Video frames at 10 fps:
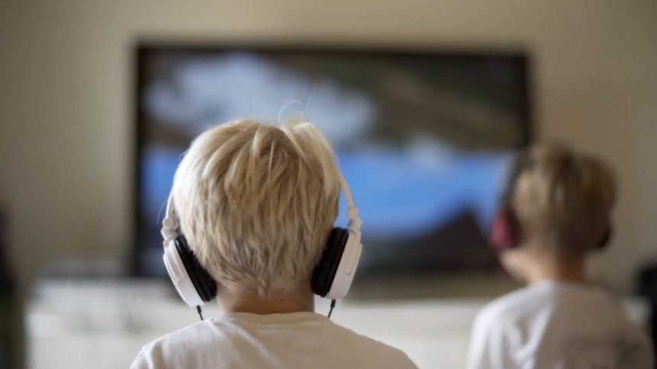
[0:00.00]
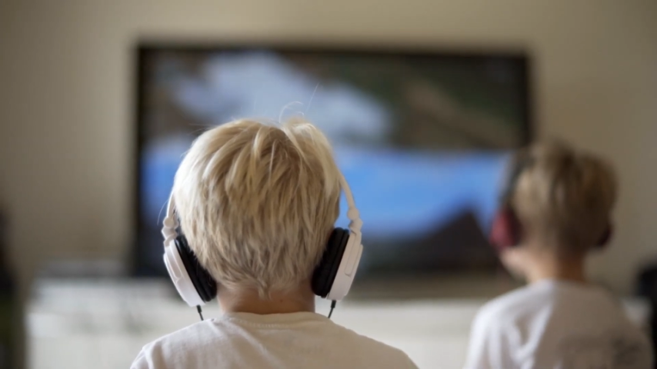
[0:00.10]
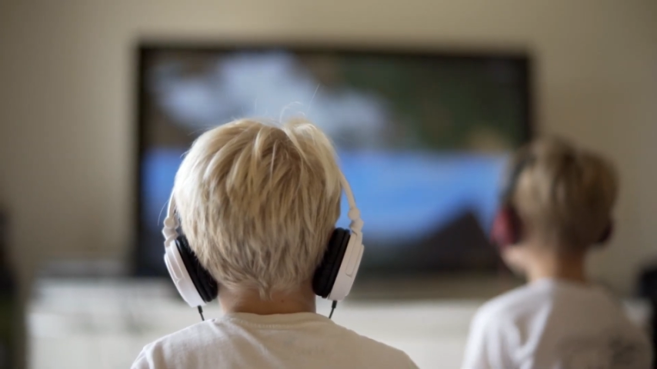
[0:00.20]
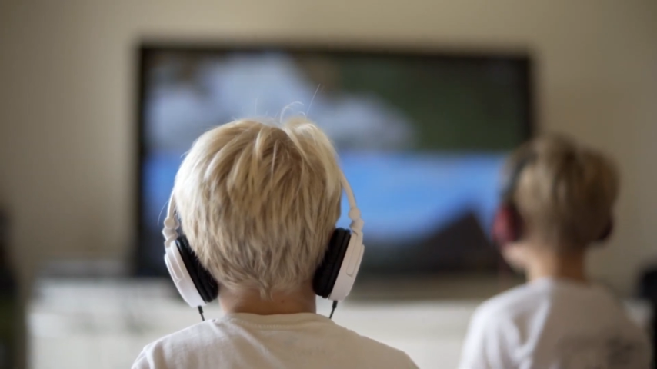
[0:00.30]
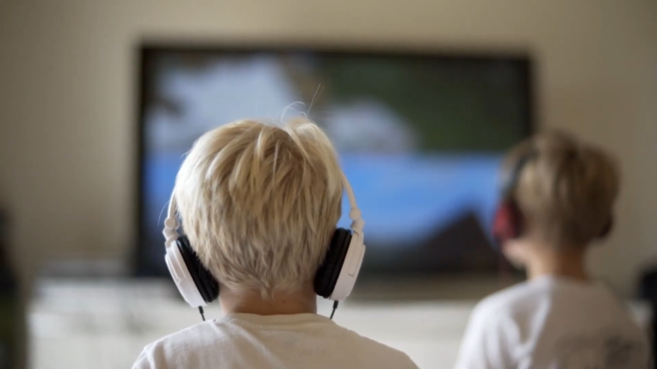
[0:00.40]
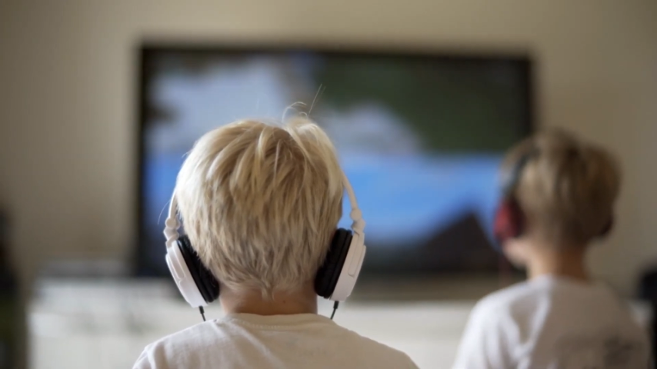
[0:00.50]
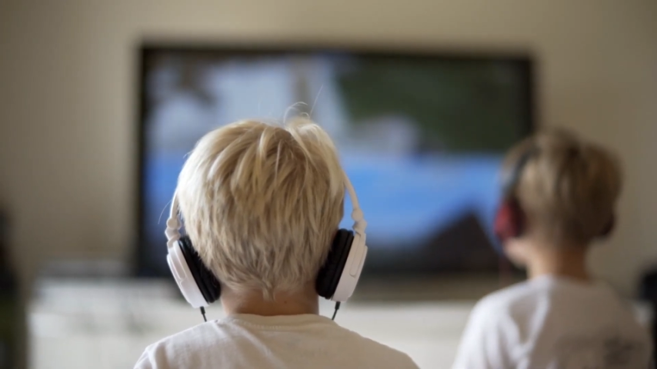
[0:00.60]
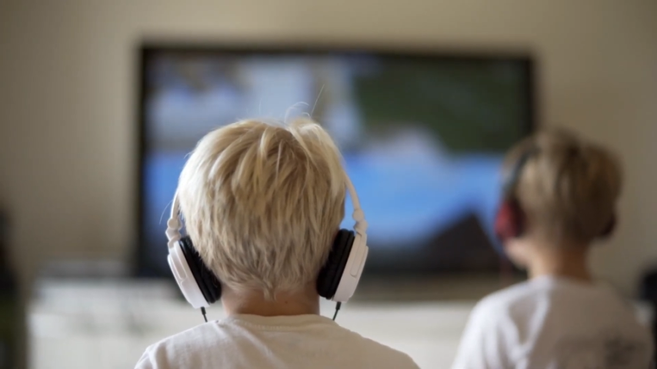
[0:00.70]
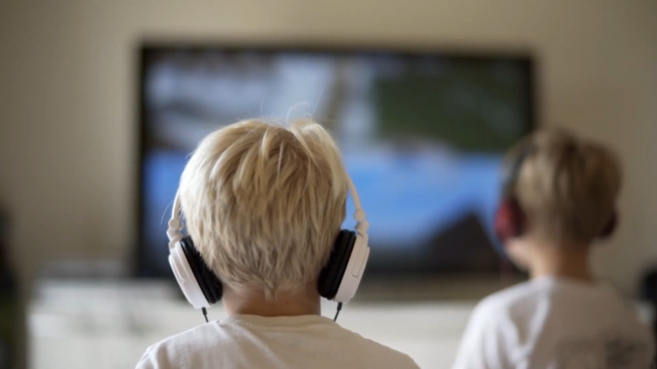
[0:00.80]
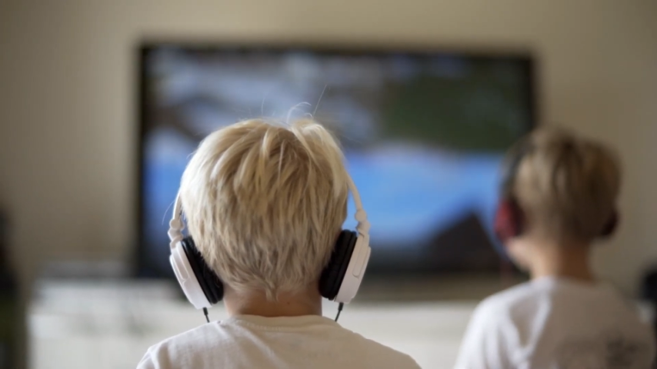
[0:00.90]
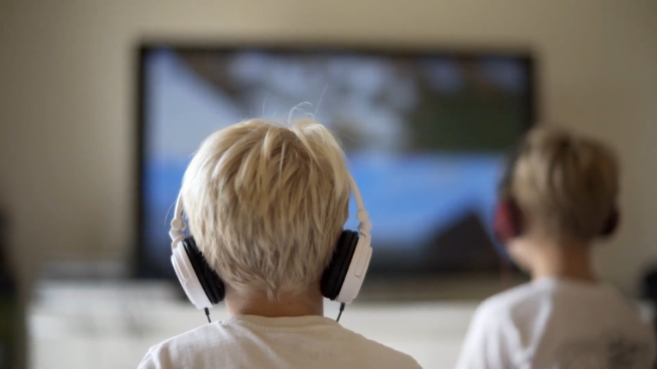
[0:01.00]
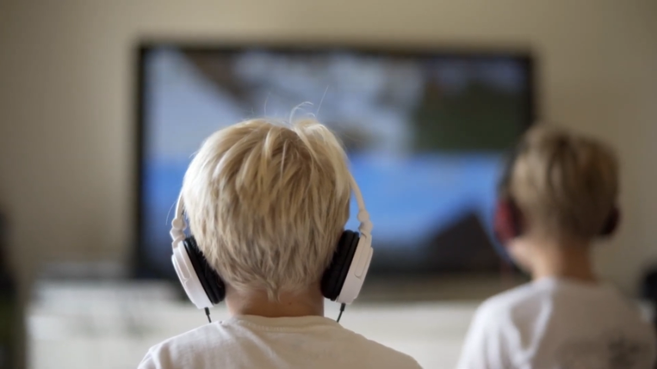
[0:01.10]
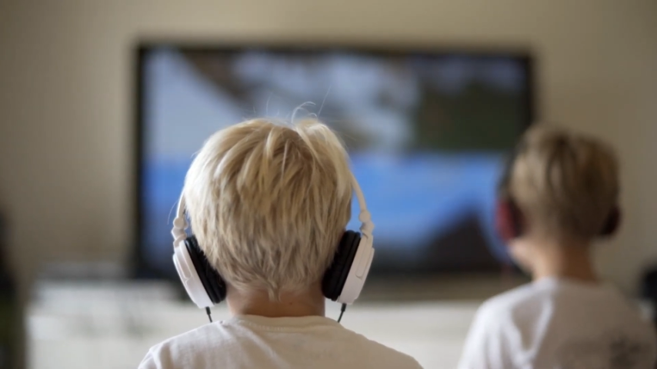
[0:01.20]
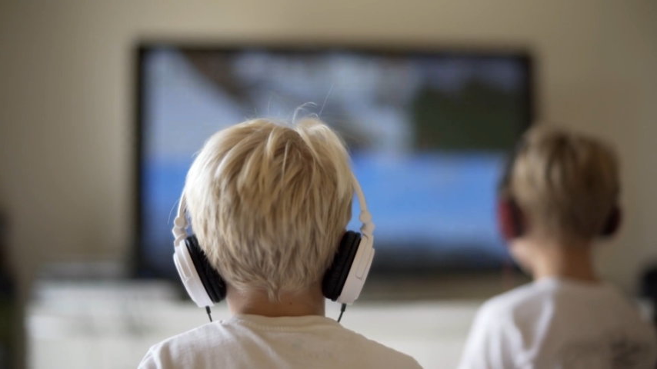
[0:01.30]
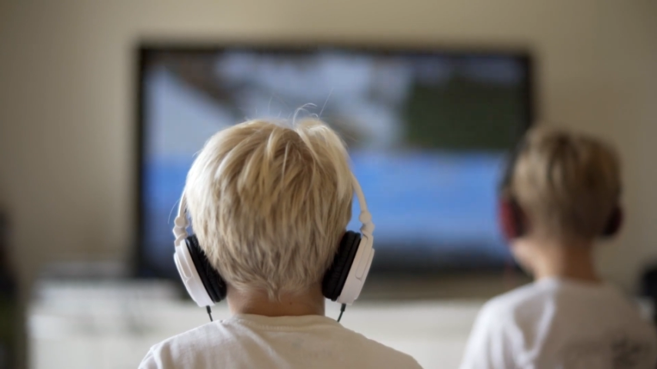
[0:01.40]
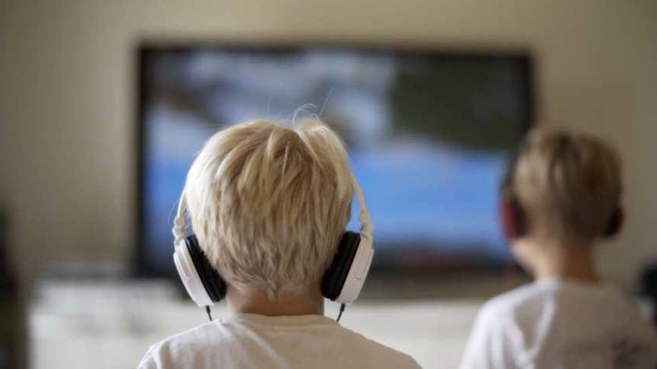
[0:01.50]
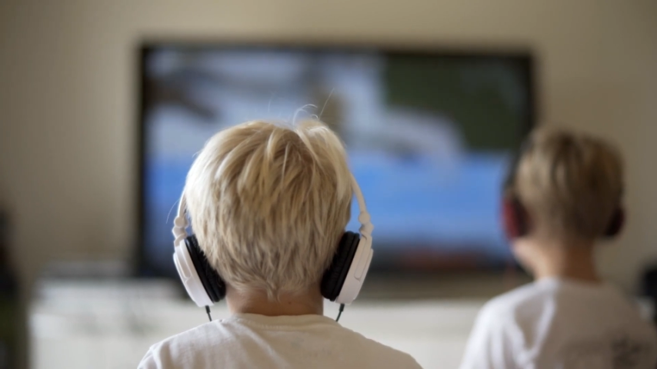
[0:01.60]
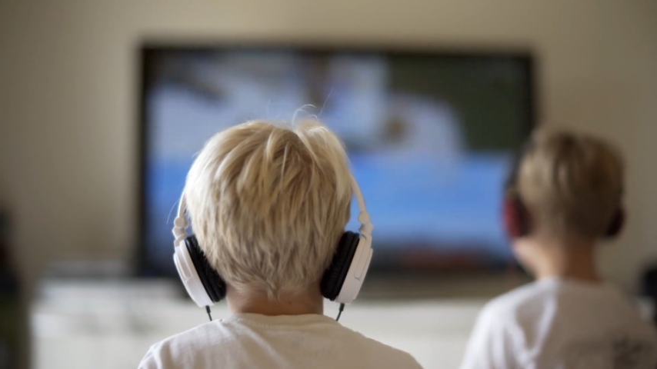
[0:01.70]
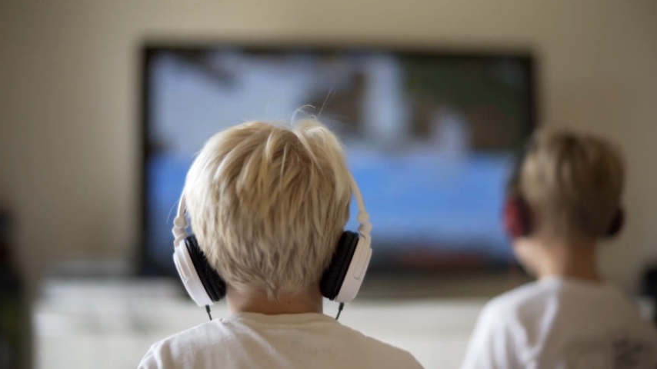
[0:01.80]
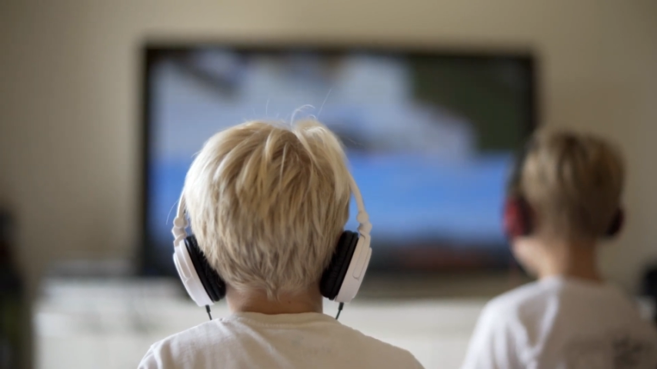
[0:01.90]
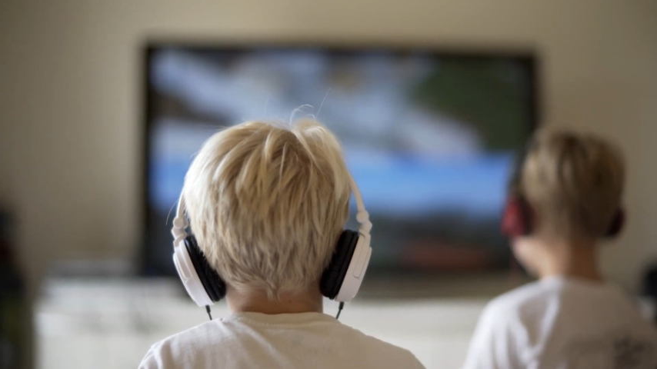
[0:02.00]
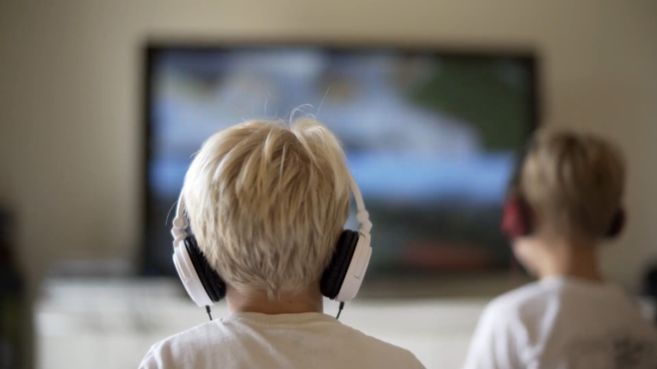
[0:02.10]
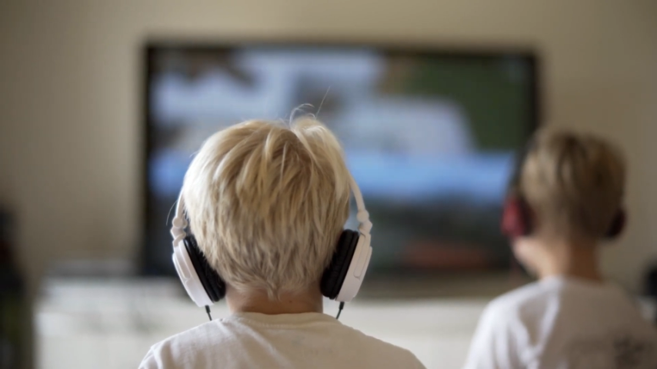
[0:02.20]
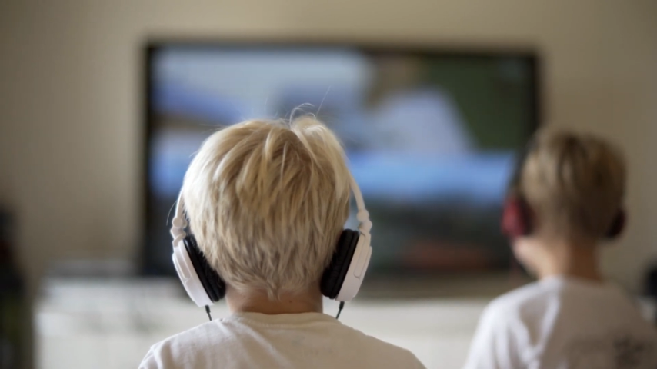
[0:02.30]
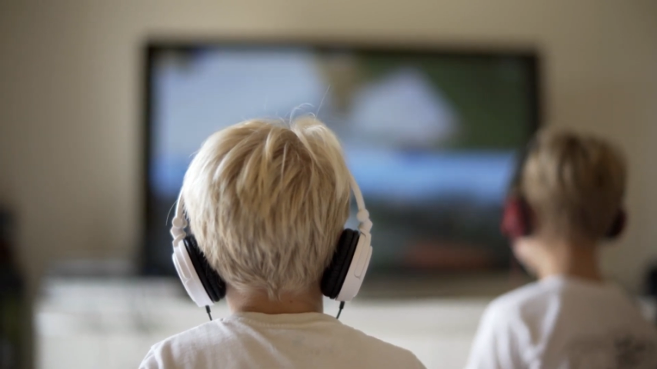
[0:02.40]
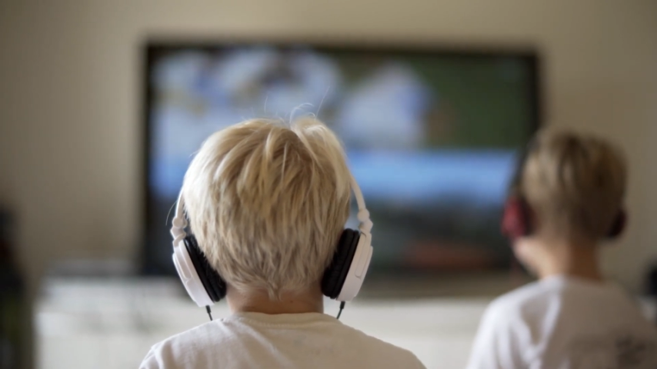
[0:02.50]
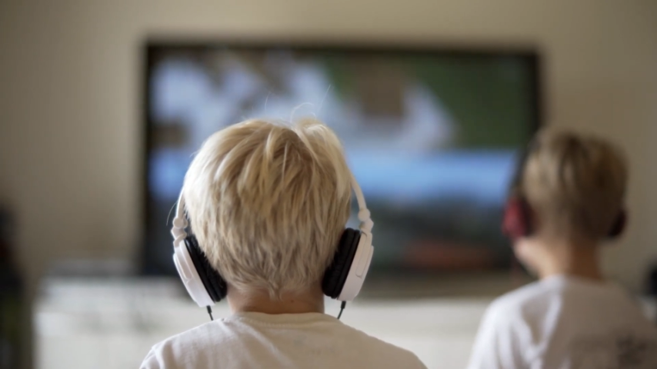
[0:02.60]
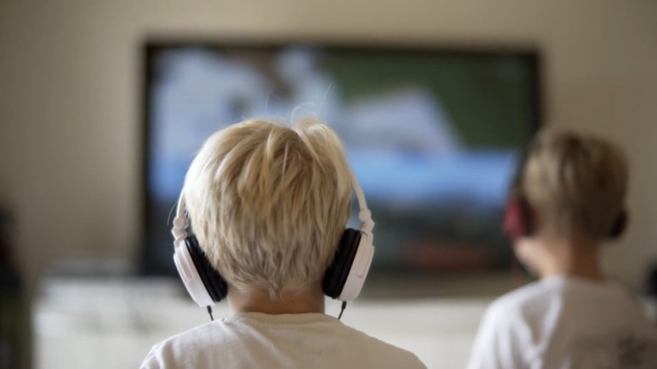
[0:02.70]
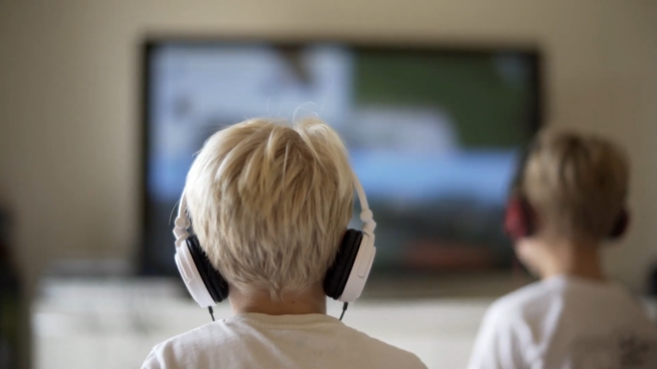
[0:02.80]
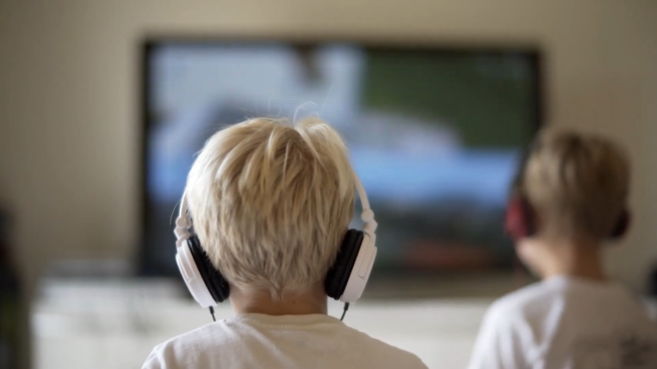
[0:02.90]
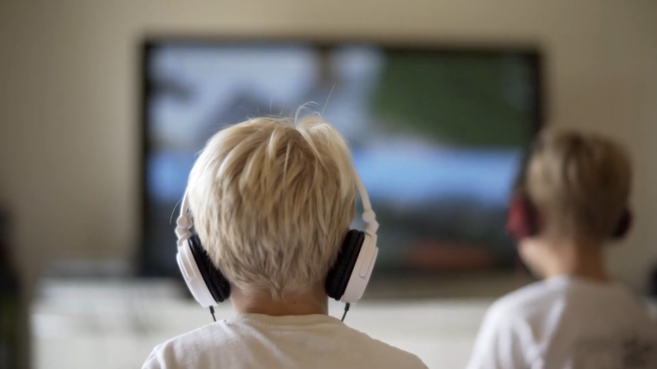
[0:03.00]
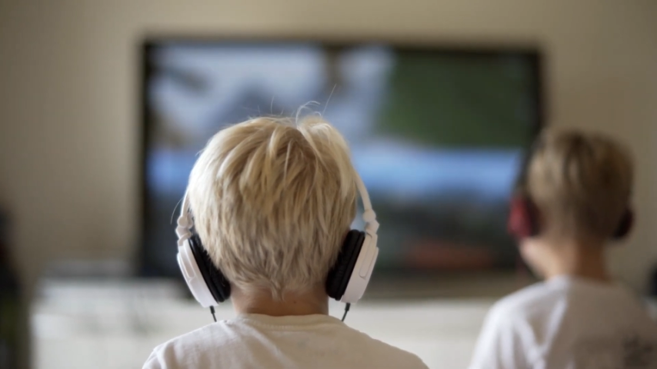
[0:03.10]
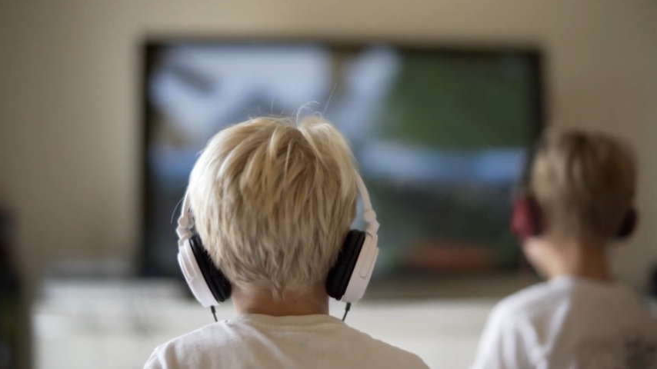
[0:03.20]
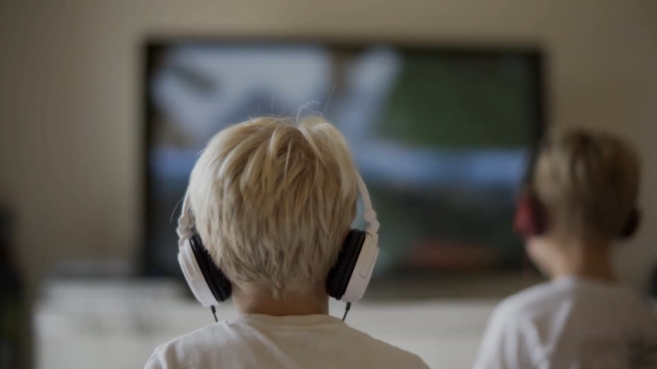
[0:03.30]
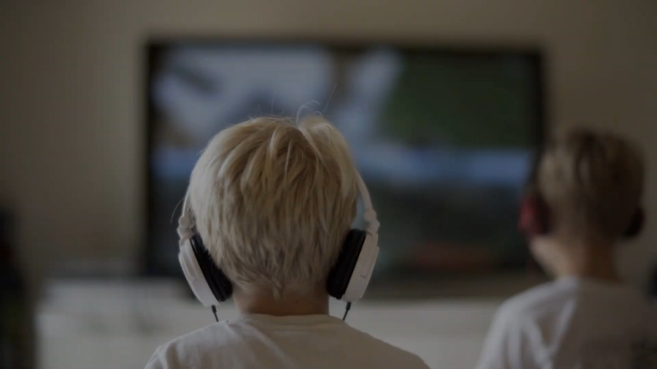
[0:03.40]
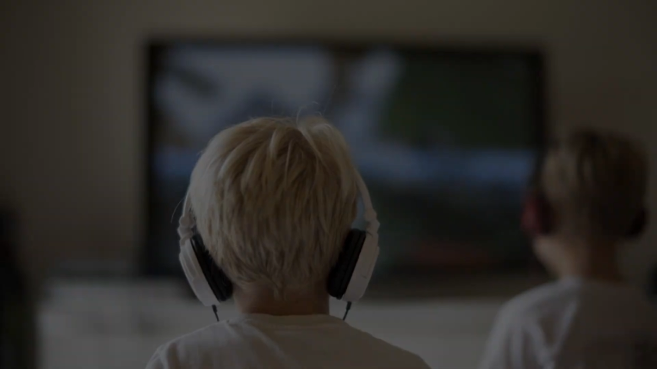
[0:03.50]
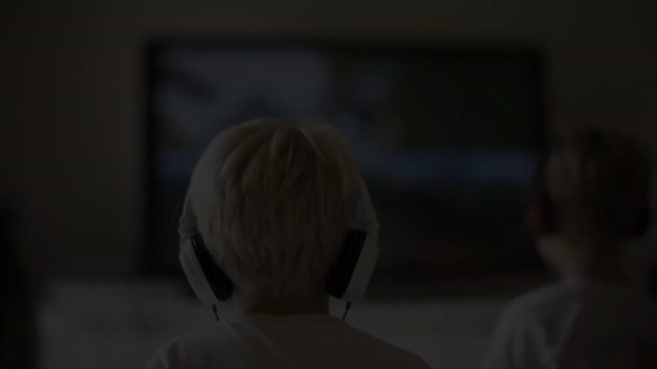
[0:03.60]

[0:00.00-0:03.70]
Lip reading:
[unreadable: no face in view]